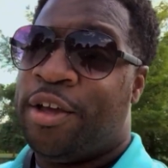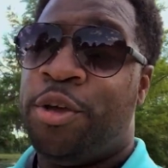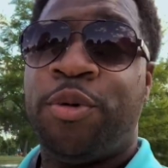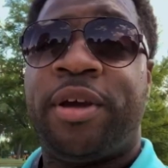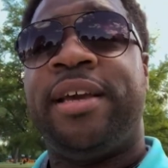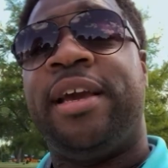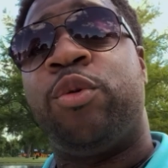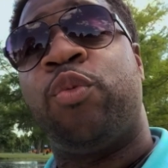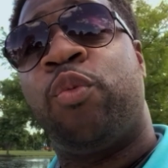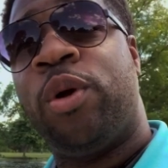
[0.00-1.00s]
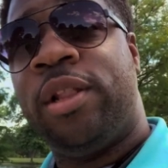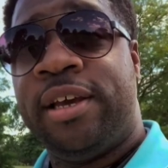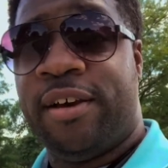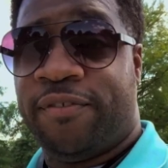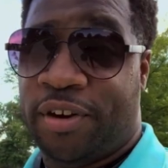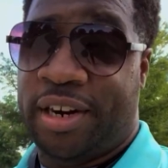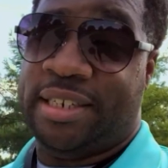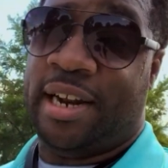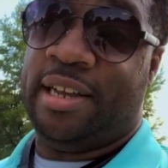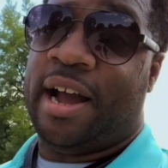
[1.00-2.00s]
you can get really good
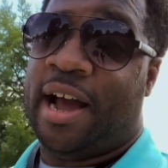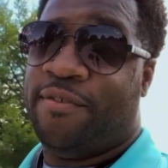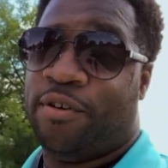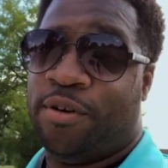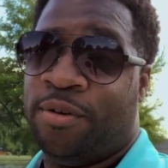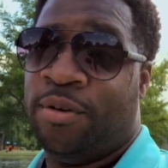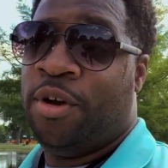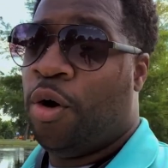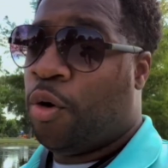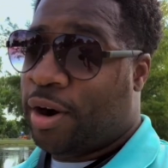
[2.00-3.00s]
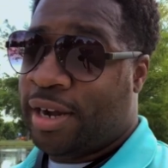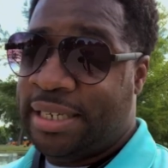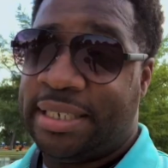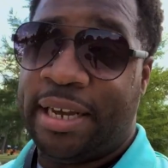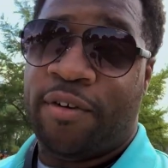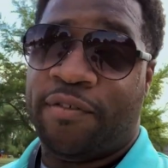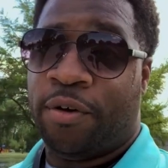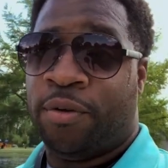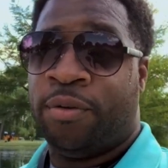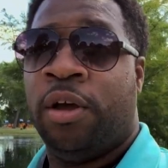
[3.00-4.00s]
footage out of your iPhone or any cell
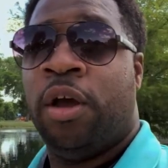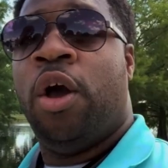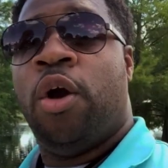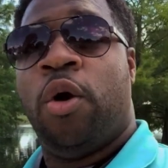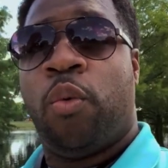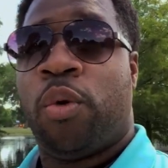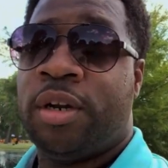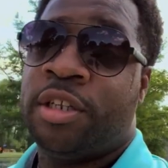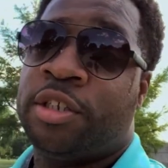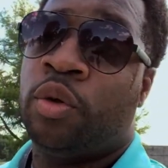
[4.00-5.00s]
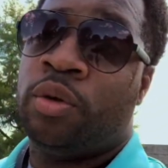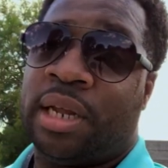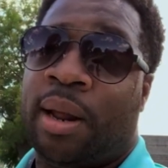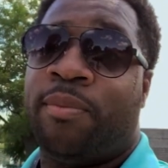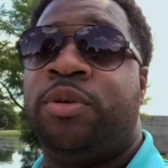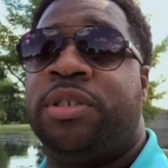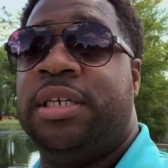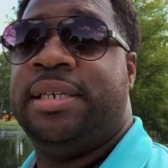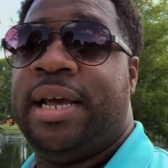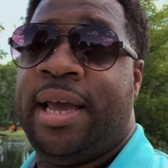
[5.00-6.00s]
phone. One of the tools that I'm
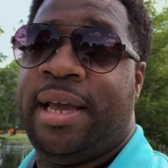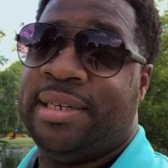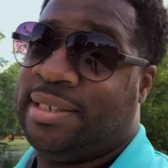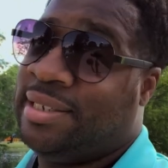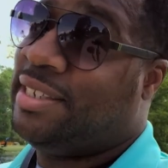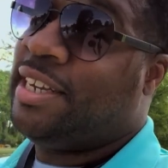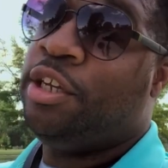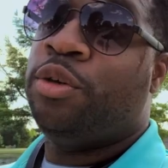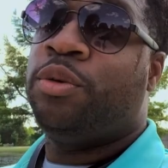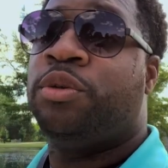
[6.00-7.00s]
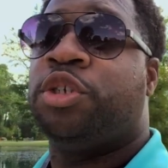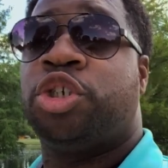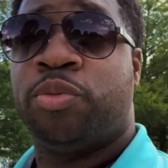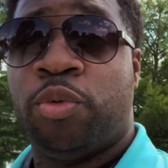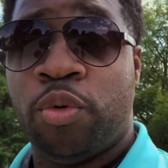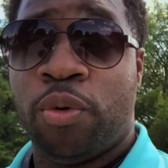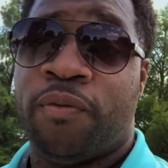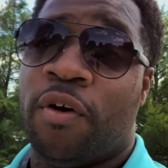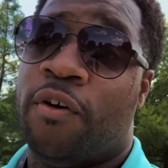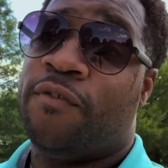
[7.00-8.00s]
using today is the Zhiyun
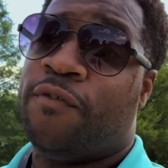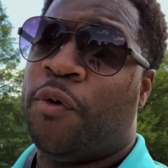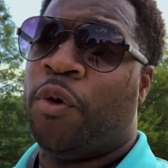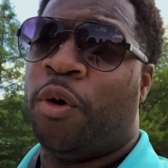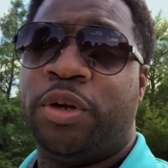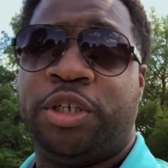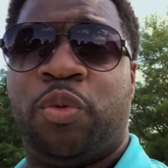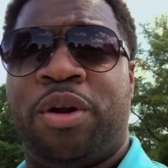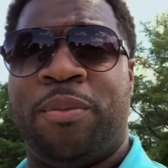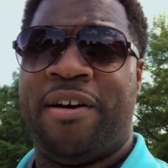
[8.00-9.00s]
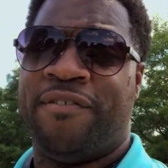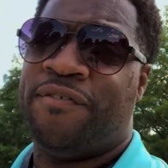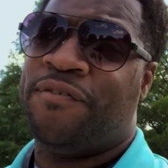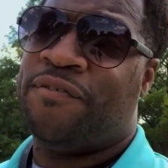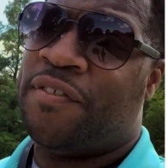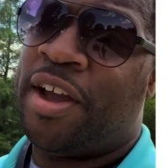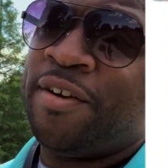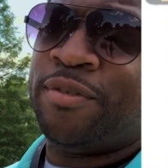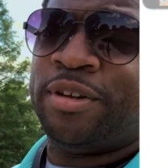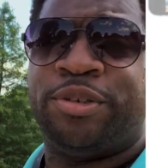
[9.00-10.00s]
Smooth 4, which is one of my
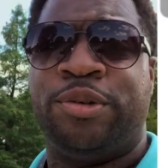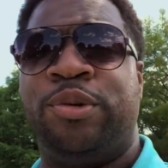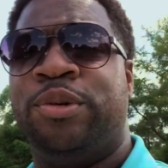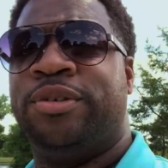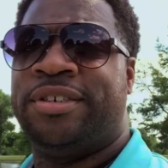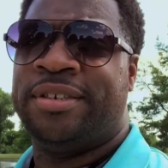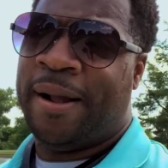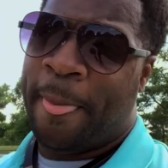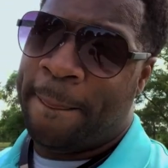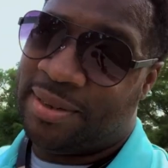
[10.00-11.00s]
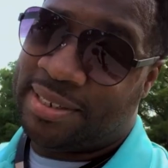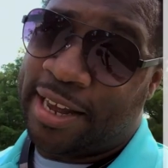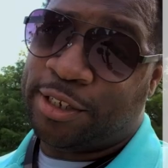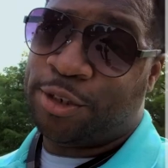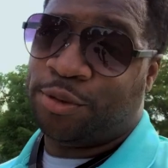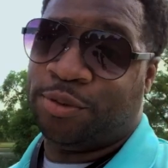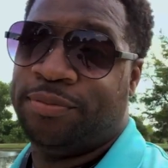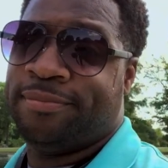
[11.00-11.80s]
favorite tools. Stay tuned.